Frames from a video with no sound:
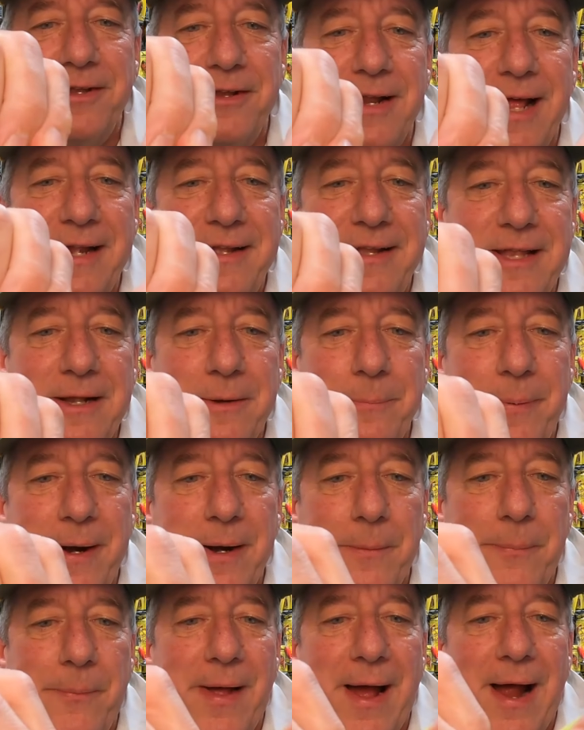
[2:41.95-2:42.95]
have to get a pair
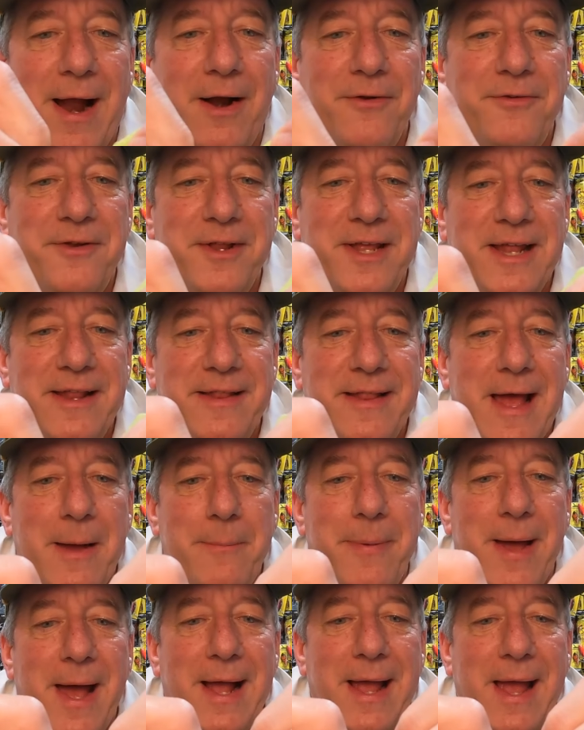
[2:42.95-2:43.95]
of pliers to get
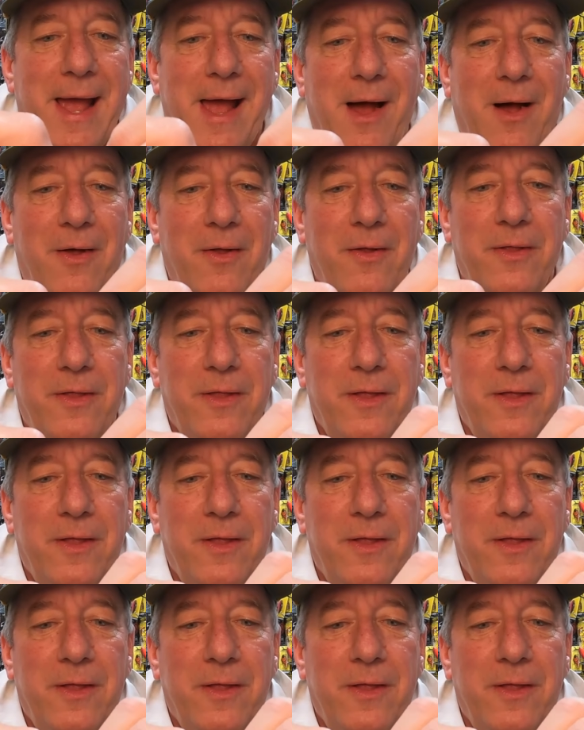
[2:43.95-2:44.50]
that back out,